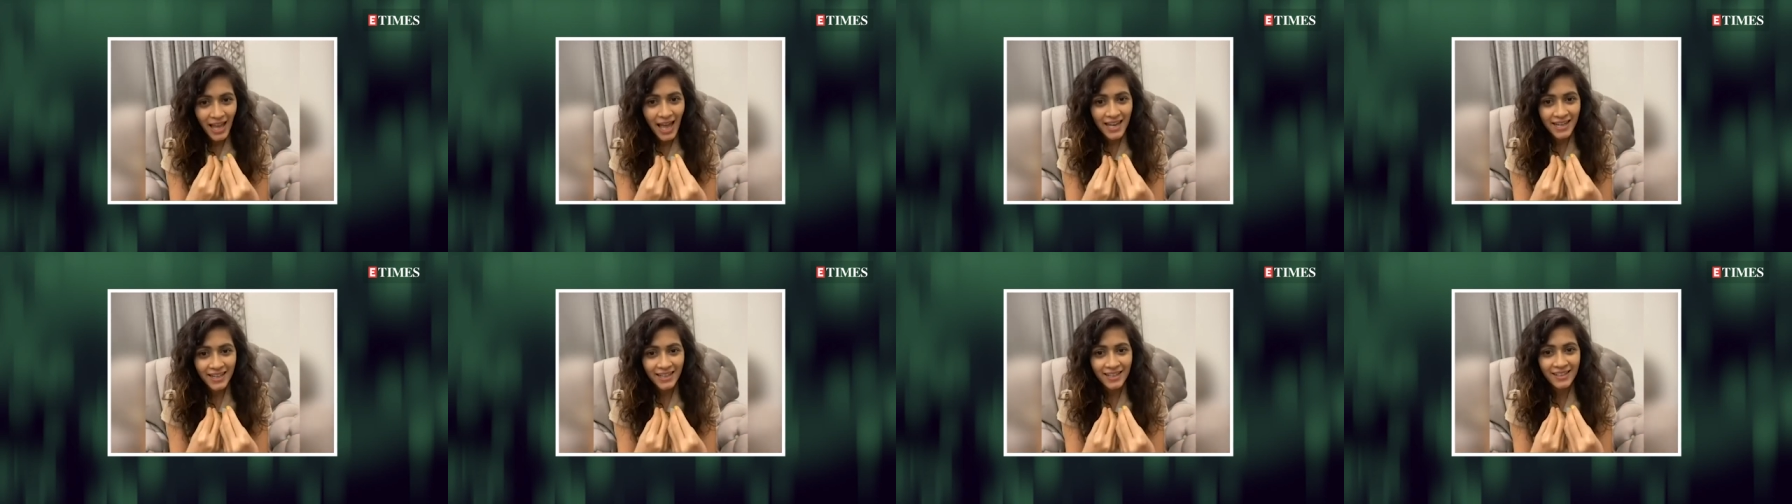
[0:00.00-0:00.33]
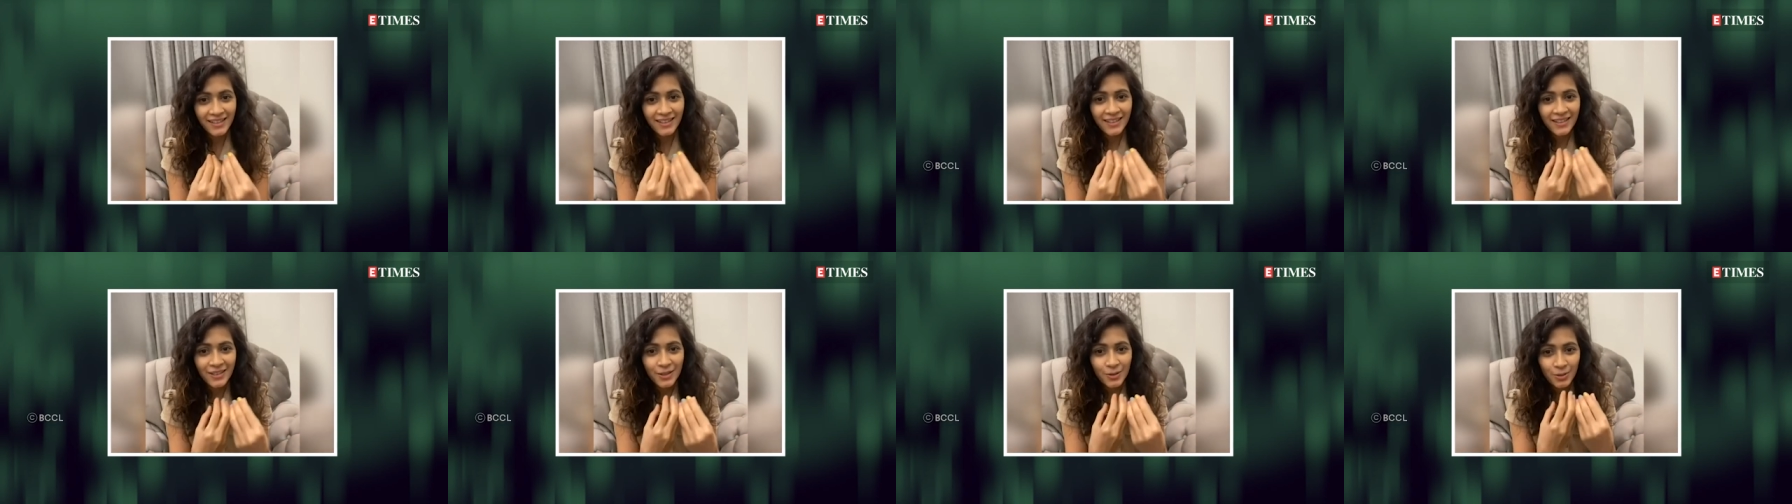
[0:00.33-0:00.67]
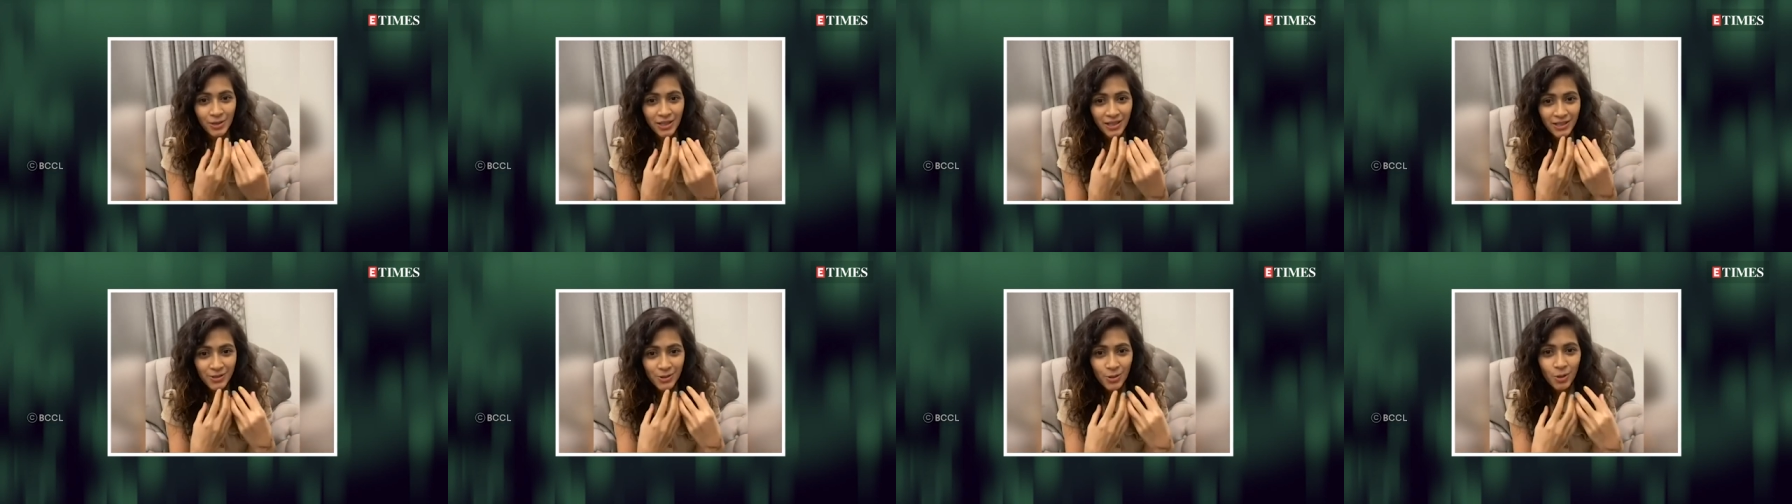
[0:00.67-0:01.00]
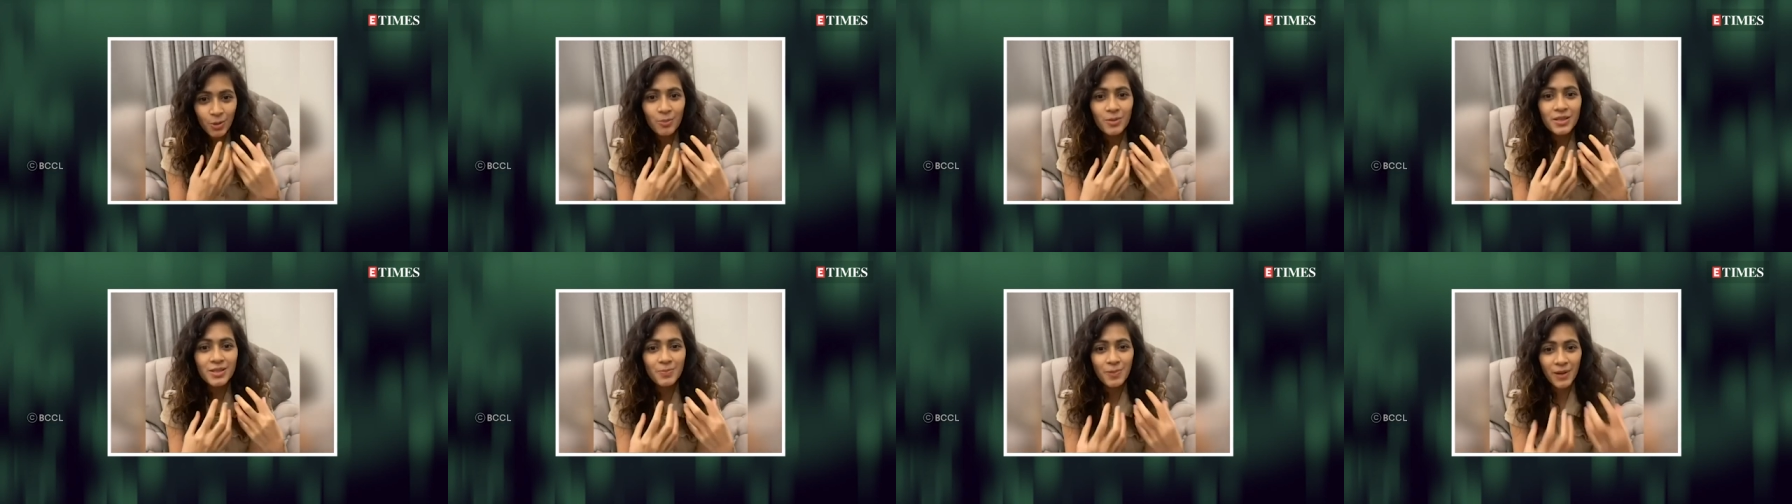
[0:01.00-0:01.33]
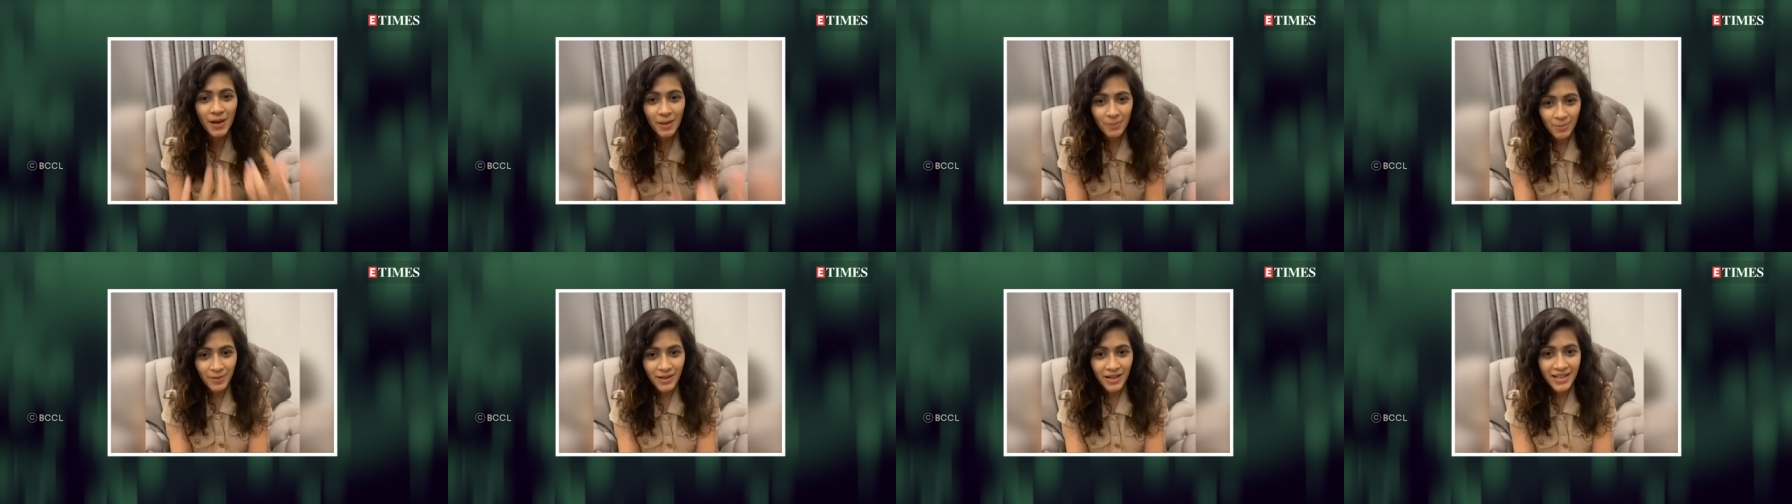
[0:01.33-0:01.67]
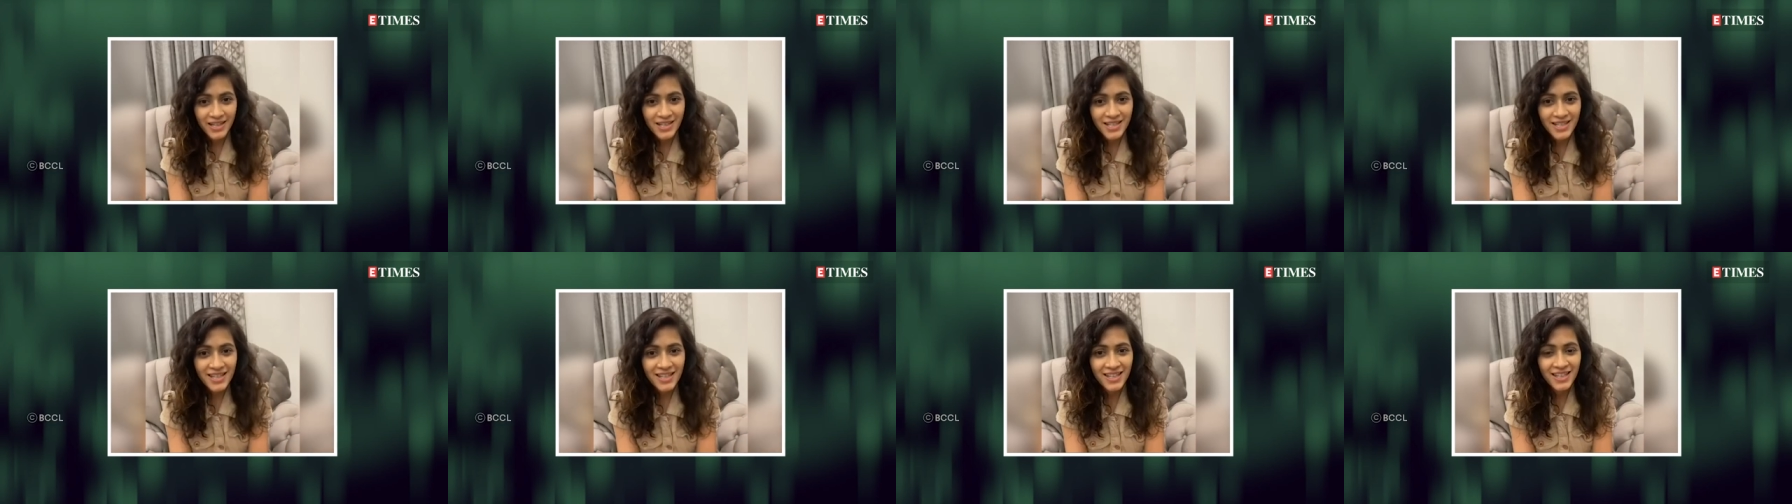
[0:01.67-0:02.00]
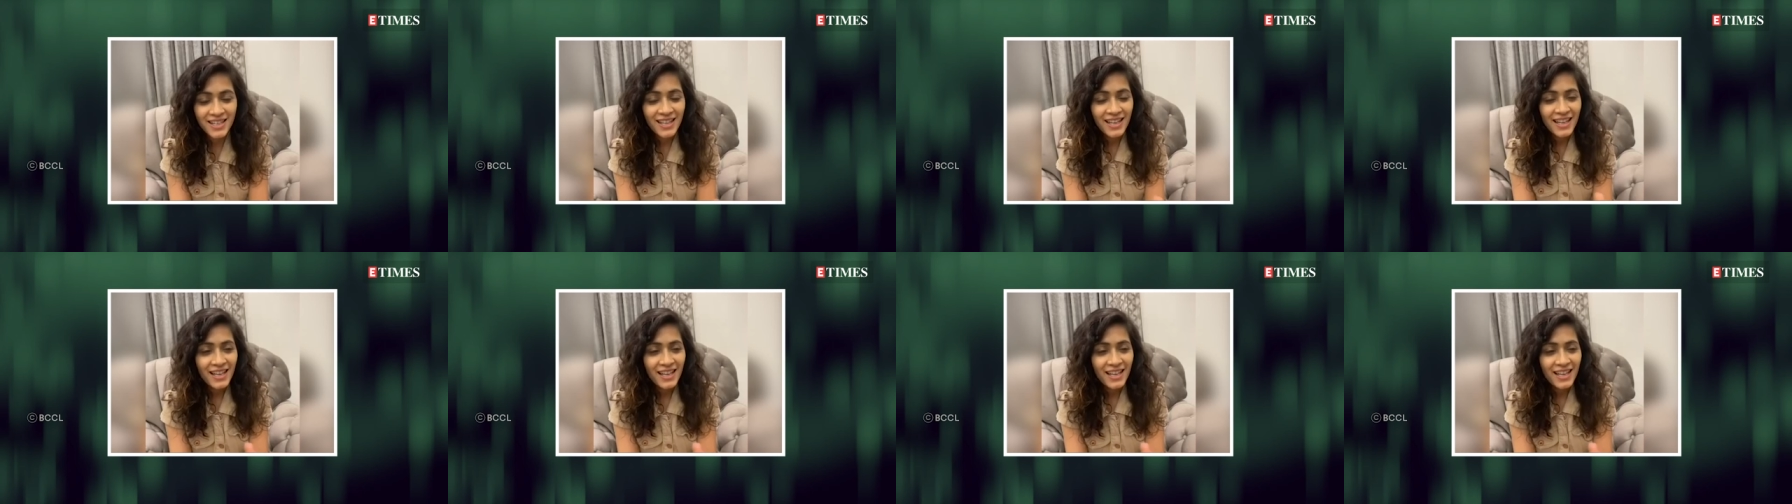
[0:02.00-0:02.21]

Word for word: character. You need so much preparation.